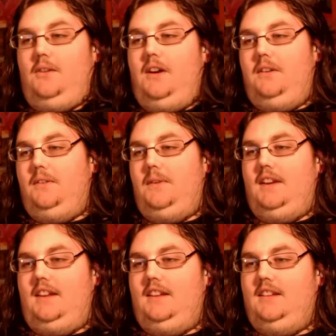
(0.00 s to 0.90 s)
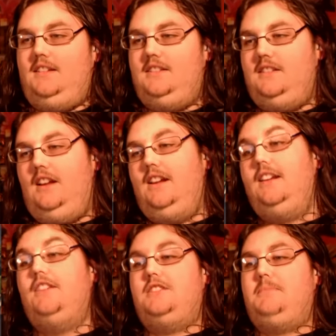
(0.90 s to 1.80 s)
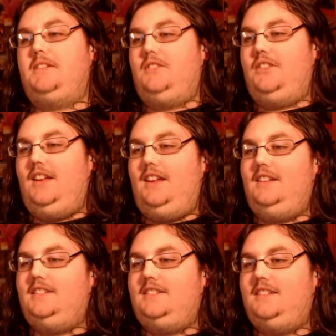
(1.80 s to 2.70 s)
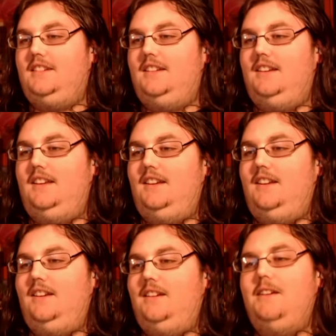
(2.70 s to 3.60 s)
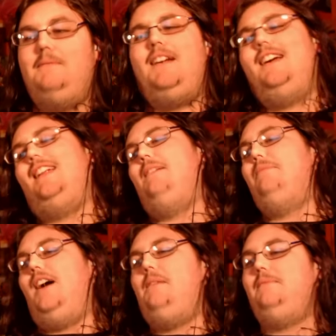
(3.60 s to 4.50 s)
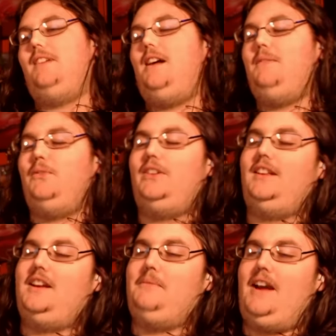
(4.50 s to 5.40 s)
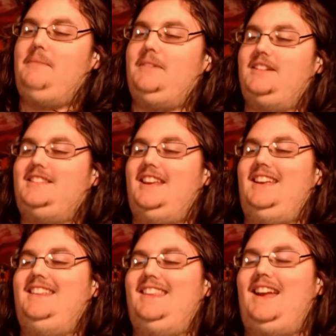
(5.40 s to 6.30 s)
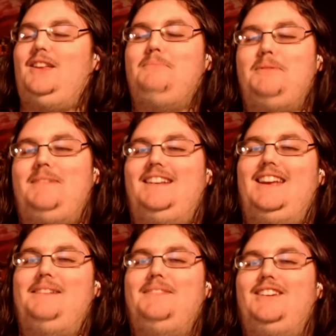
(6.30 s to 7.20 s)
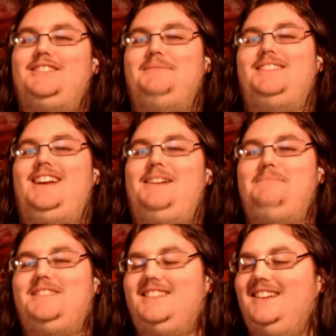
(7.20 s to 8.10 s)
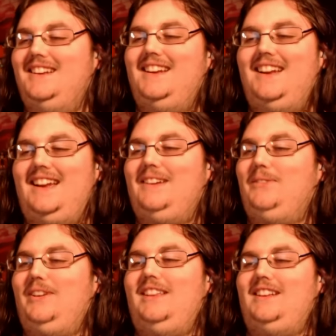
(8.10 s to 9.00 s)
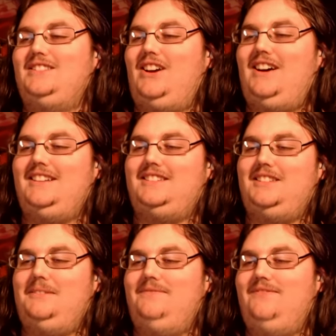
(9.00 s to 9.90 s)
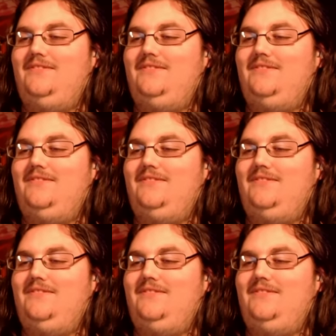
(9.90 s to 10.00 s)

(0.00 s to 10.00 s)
know, while we're waiting, here's special thanks. Man, I really am happy to see that you put my name there sometimes. It really is awesome.